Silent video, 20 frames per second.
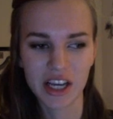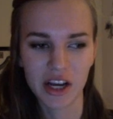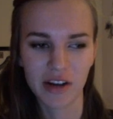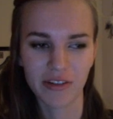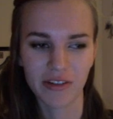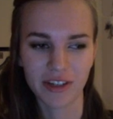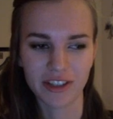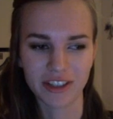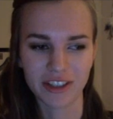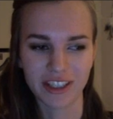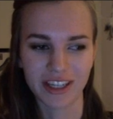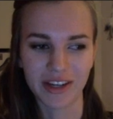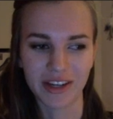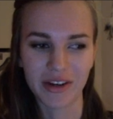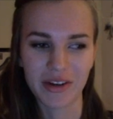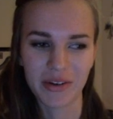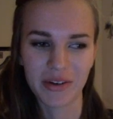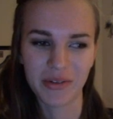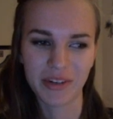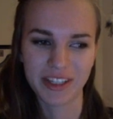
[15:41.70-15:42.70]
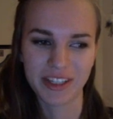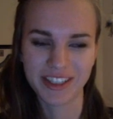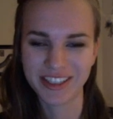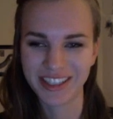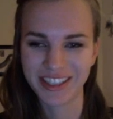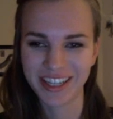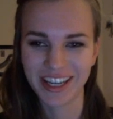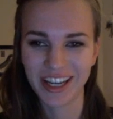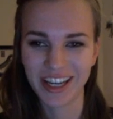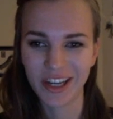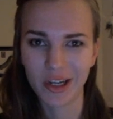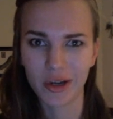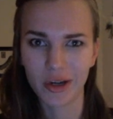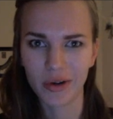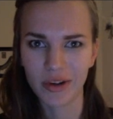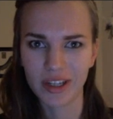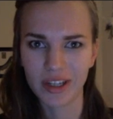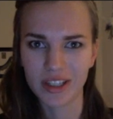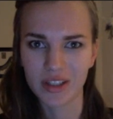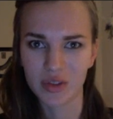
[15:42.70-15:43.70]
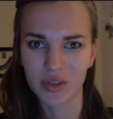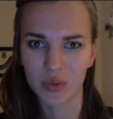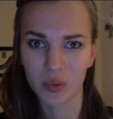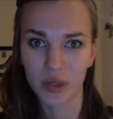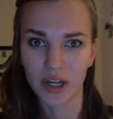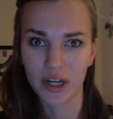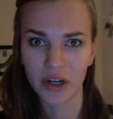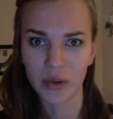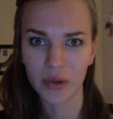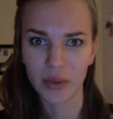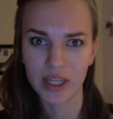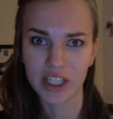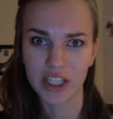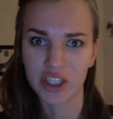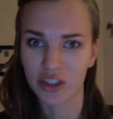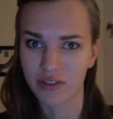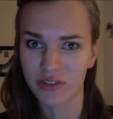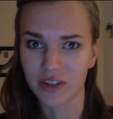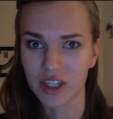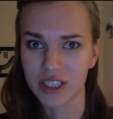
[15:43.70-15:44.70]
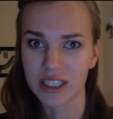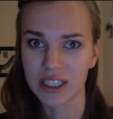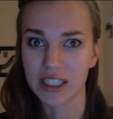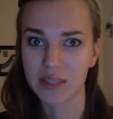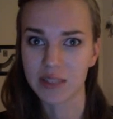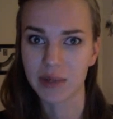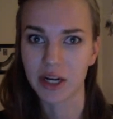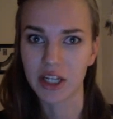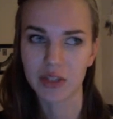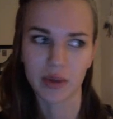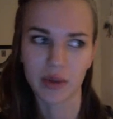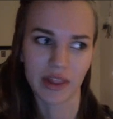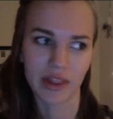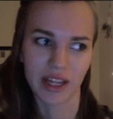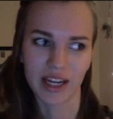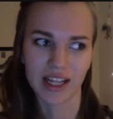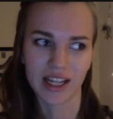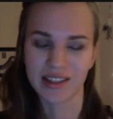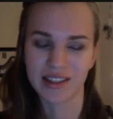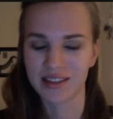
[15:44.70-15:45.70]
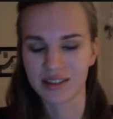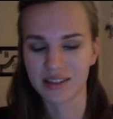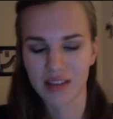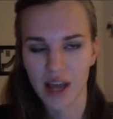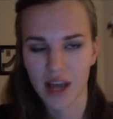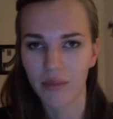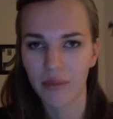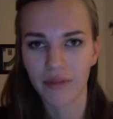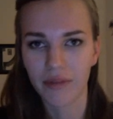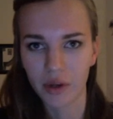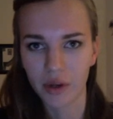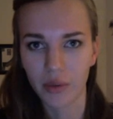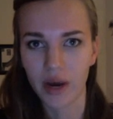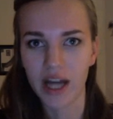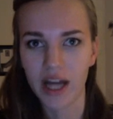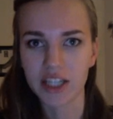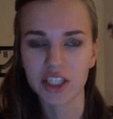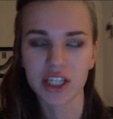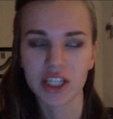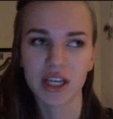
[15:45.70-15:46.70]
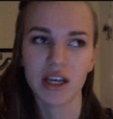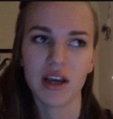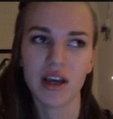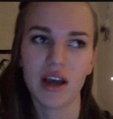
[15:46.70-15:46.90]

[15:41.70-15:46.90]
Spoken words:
originally, which, you know, is weird when it's your first experience with it. It's helpful to watch,